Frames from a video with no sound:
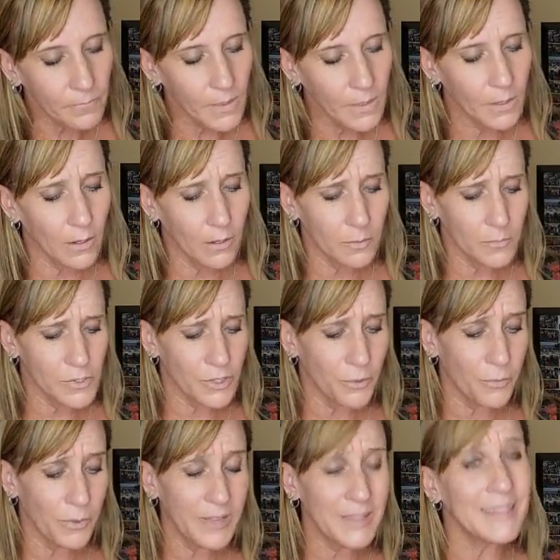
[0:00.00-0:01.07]
So
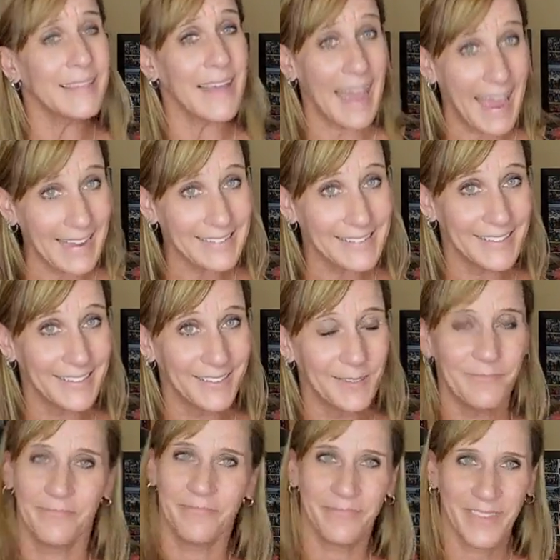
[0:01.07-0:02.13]
with that,
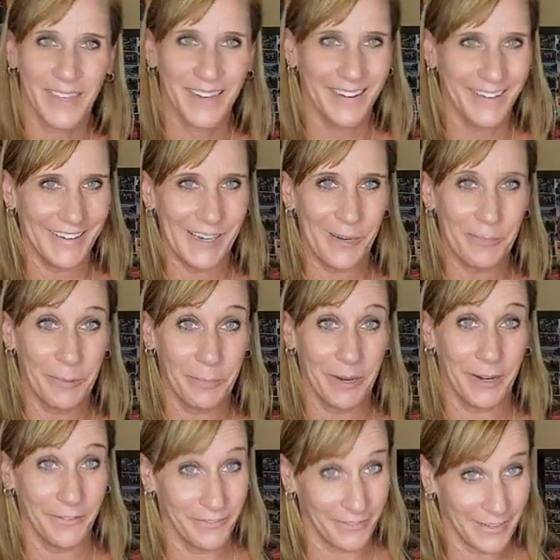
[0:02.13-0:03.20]
are y'all
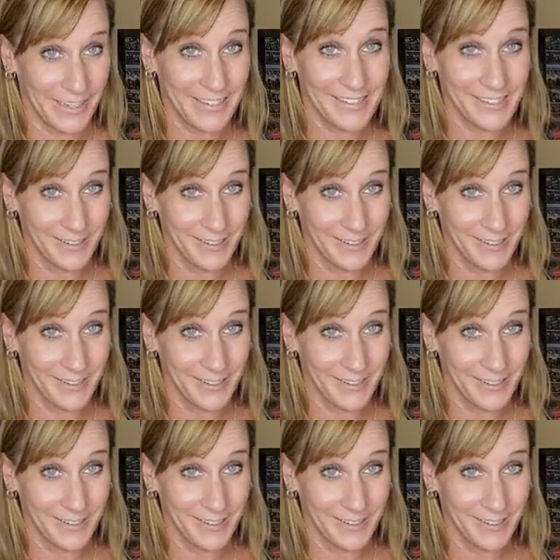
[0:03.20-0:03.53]
prepared for this?